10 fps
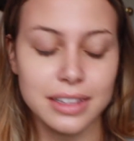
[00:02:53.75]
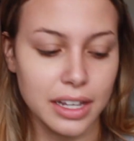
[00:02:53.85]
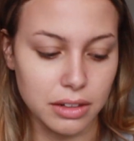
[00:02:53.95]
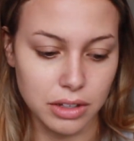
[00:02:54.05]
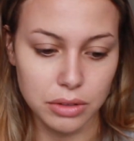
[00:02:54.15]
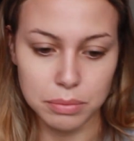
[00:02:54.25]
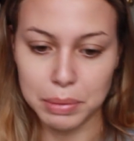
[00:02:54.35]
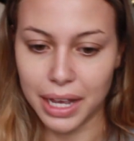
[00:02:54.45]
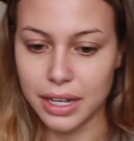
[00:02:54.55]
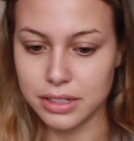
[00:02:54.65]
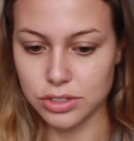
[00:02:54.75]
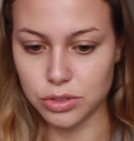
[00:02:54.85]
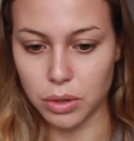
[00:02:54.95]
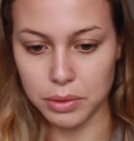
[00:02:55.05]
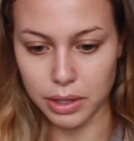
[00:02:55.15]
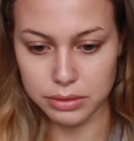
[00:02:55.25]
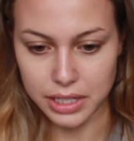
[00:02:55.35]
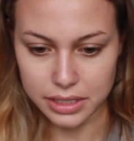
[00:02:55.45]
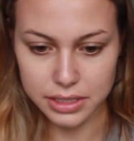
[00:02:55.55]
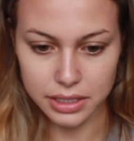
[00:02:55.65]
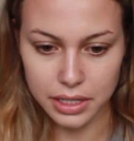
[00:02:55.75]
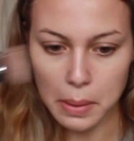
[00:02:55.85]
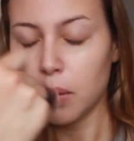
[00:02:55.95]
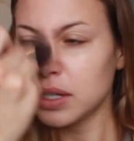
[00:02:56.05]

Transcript: let alone buy it in store without testing it.